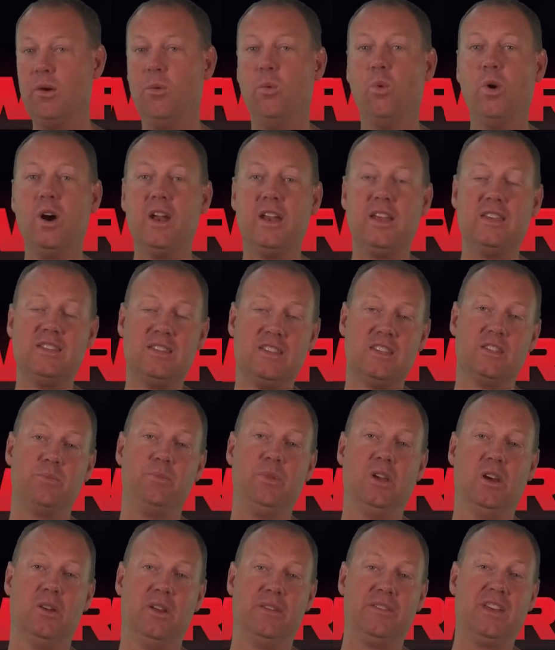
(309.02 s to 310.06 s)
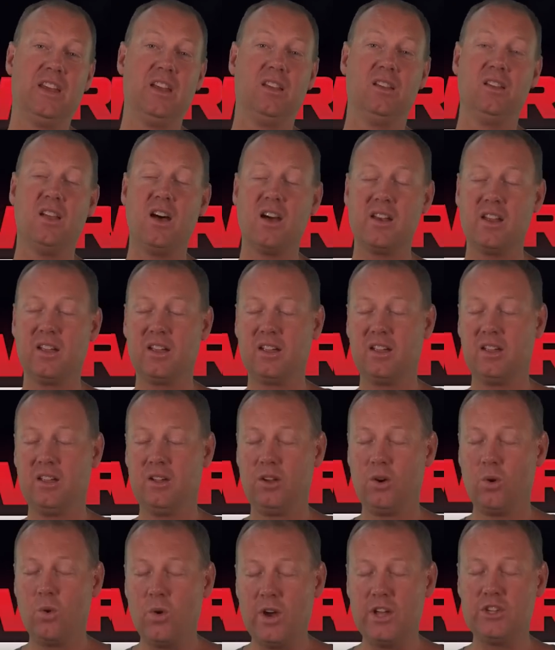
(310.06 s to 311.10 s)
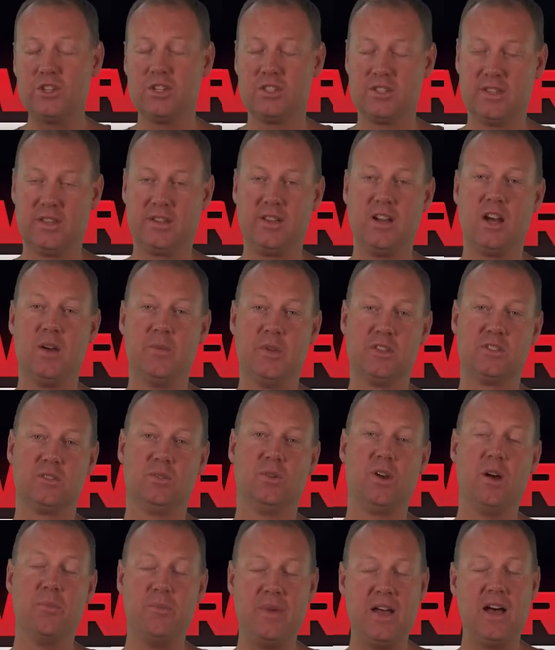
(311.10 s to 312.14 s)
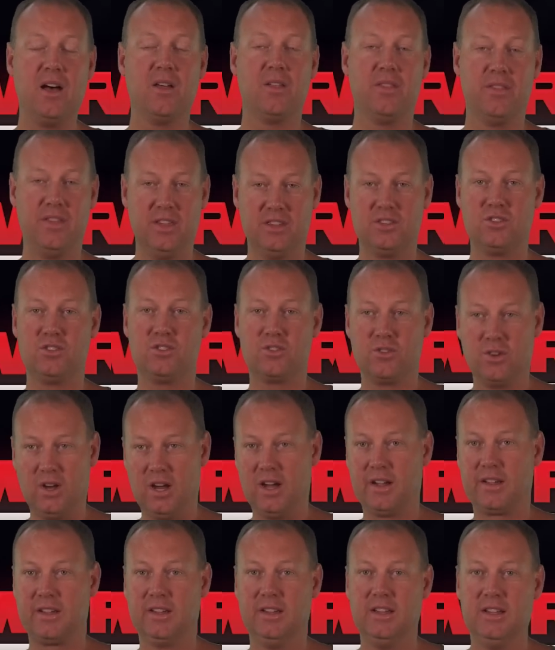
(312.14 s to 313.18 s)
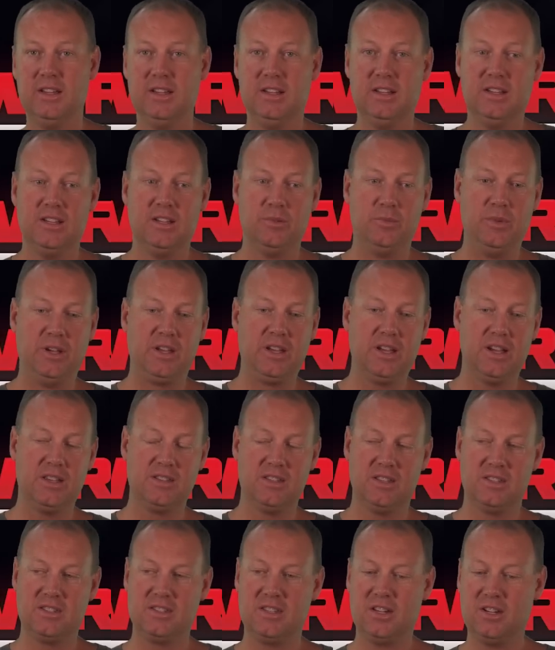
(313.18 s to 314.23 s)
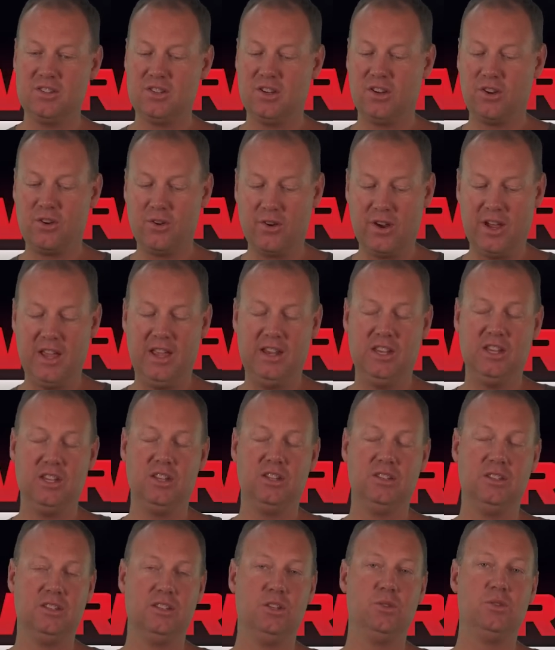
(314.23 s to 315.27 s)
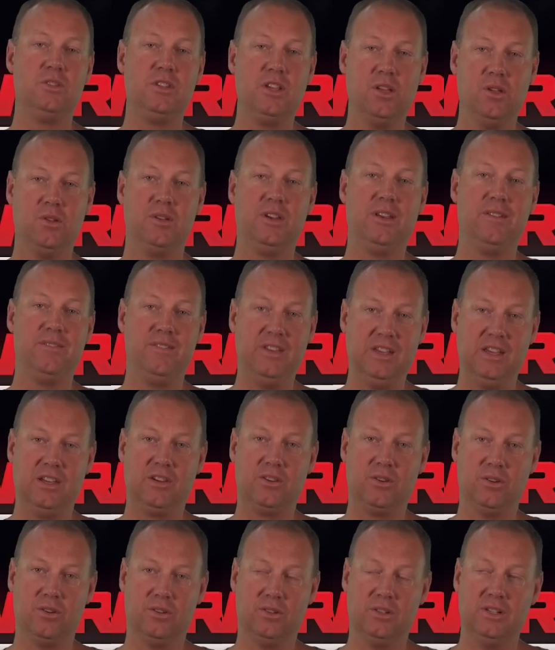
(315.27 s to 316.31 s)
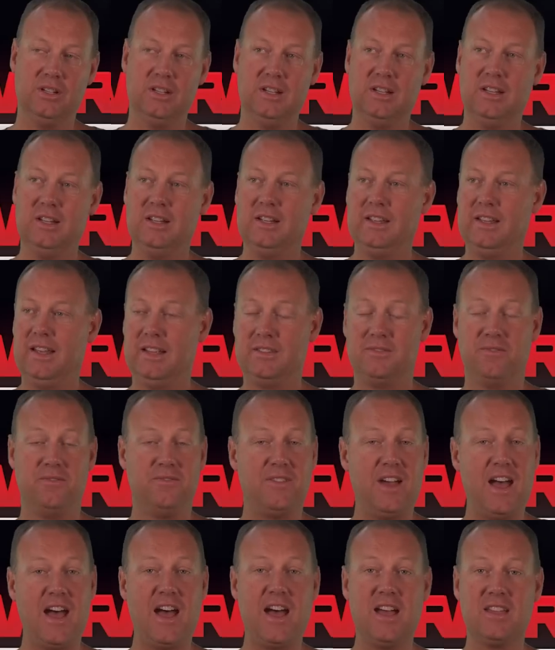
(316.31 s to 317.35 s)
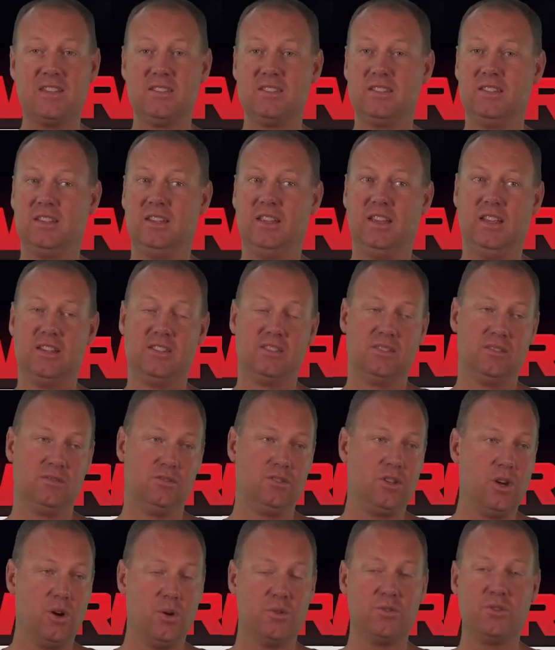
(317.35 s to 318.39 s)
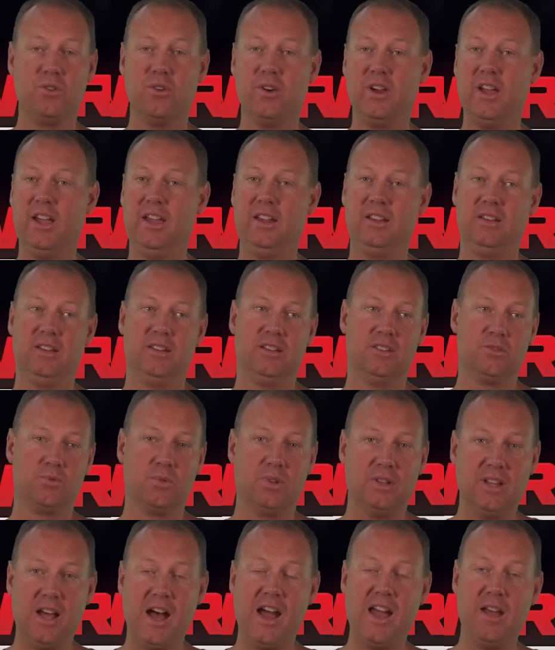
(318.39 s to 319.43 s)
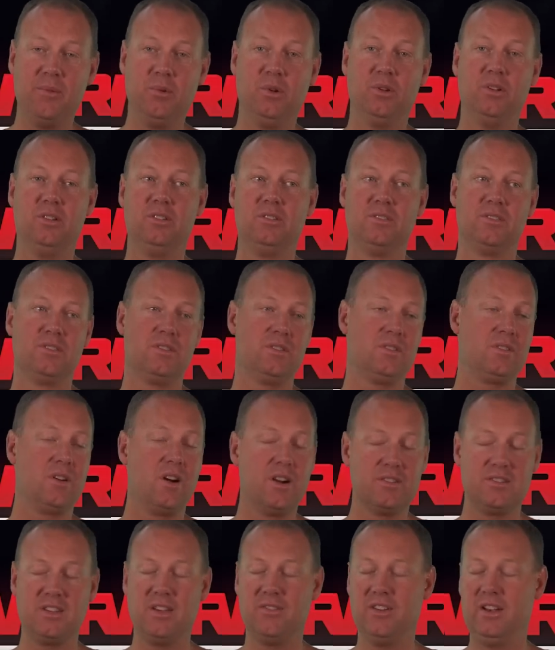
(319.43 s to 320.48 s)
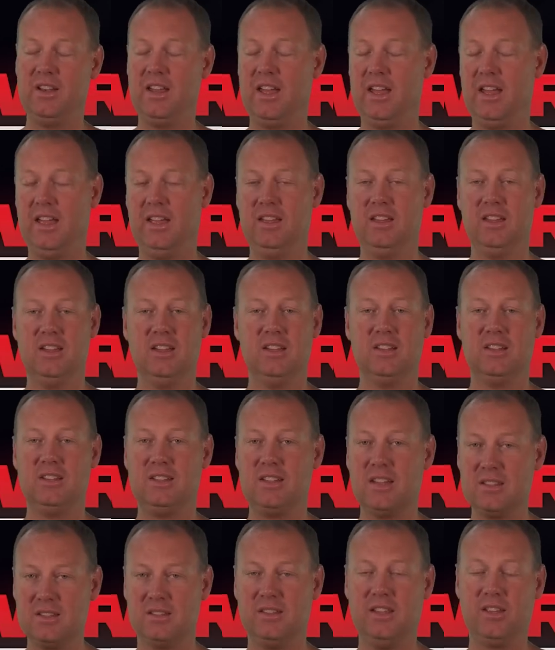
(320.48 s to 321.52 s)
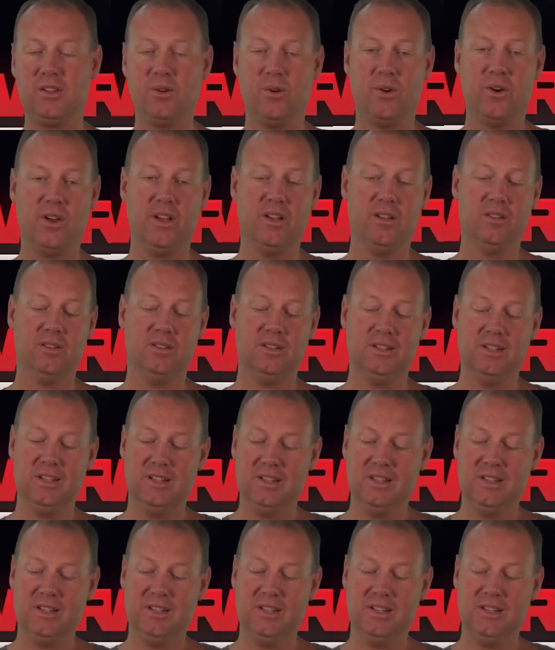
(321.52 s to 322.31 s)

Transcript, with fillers: what is in this build? I get a lot of questions in the comments about this truck because it's such a great utility vehicle. It's fast, it's tows great, it's reliable, starts every day, doesn't leak oil.